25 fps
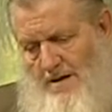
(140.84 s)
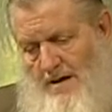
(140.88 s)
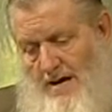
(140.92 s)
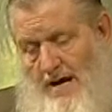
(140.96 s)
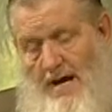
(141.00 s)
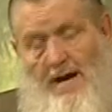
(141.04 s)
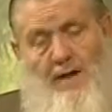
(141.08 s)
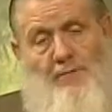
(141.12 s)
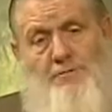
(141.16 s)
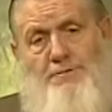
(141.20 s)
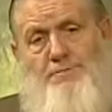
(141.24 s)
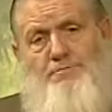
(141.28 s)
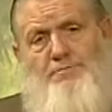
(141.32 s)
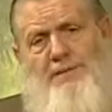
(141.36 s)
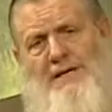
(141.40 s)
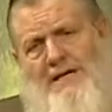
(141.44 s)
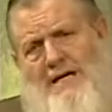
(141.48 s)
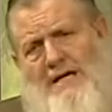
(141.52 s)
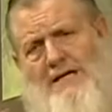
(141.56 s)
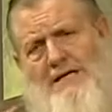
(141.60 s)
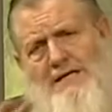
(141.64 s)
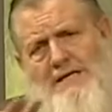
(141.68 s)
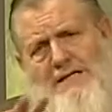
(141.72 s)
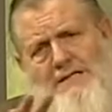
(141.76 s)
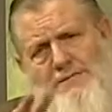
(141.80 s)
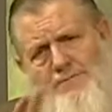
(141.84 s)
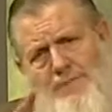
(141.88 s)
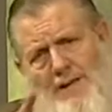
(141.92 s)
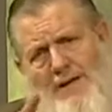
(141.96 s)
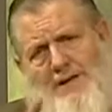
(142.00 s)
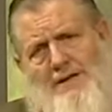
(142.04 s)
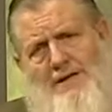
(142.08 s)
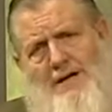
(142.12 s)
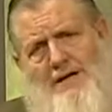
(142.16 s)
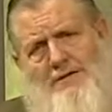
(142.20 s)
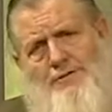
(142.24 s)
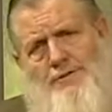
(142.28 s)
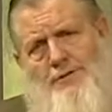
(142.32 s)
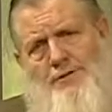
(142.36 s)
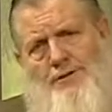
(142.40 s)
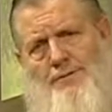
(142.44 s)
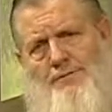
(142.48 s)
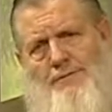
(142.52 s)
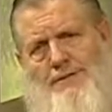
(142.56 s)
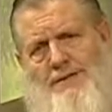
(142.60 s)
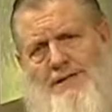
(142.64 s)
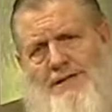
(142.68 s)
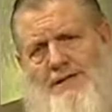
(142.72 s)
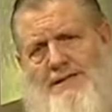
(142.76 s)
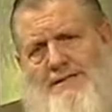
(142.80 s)
And I was beginning to explain that to
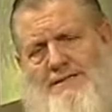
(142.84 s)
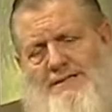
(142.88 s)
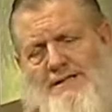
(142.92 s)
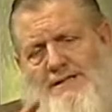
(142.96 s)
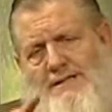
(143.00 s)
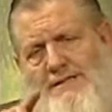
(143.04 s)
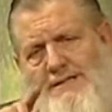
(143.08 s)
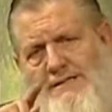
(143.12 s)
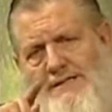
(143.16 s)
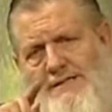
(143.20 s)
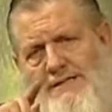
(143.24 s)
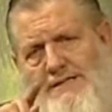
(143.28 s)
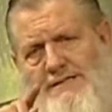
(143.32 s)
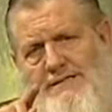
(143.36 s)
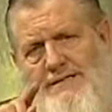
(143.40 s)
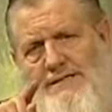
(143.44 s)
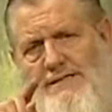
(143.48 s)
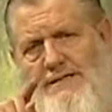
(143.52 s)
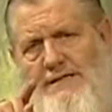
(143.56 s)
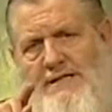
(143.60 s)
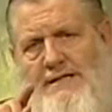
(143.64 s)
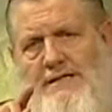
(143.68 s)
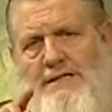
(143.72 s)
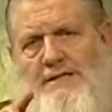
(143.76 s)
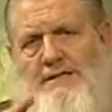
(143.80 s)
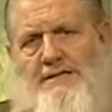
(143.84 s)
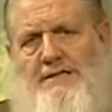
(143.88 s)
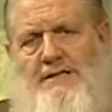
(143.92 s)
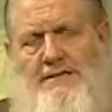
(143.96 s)
him. And then he said, listen again.